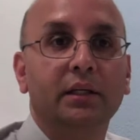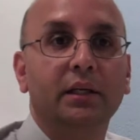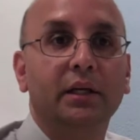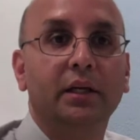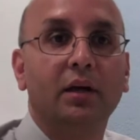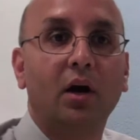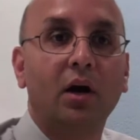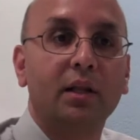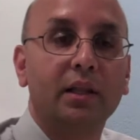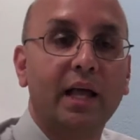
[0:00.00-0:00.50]
In
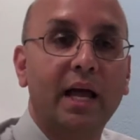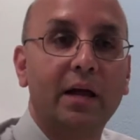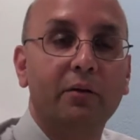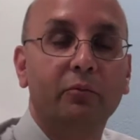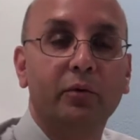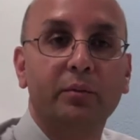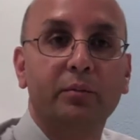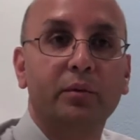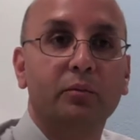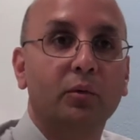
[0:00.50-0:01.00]
our lab,
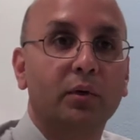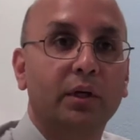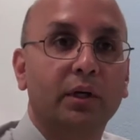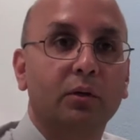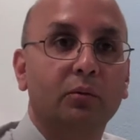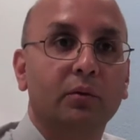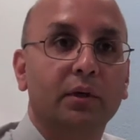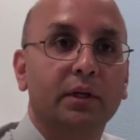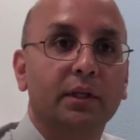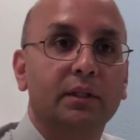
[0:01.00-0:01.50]
we've been
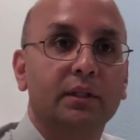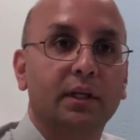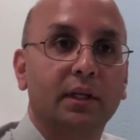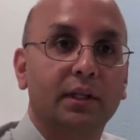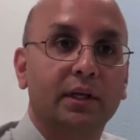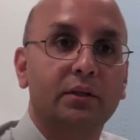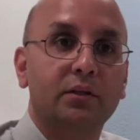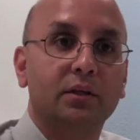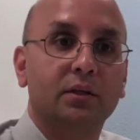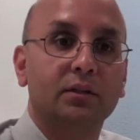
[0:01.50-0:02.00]
working with
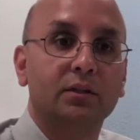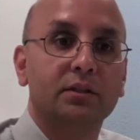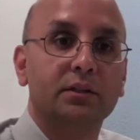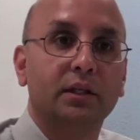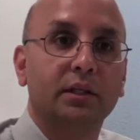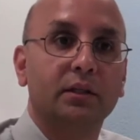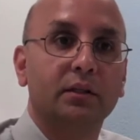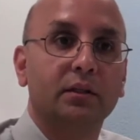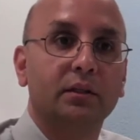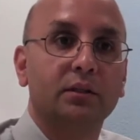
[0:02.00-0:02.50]
electrical
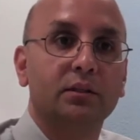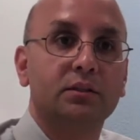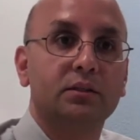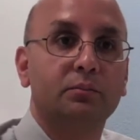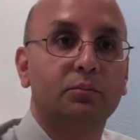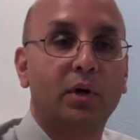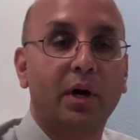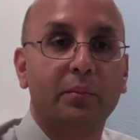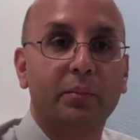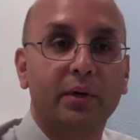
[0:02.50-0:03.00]
signals
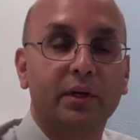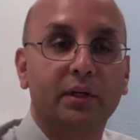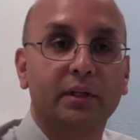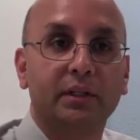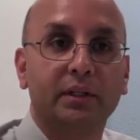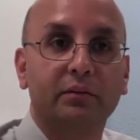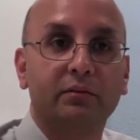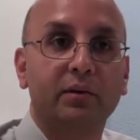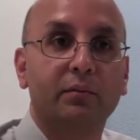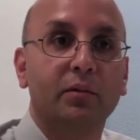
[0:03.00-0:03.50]

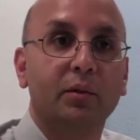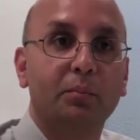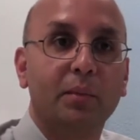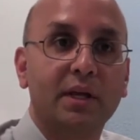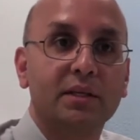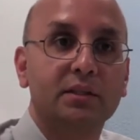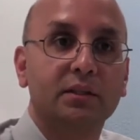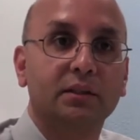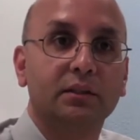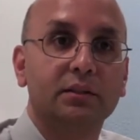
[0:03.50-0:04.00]
primarily from the
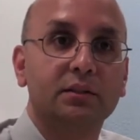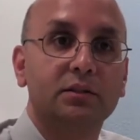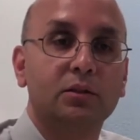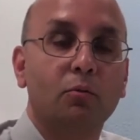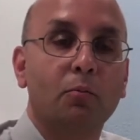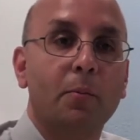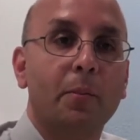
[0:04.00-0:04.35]
muscles.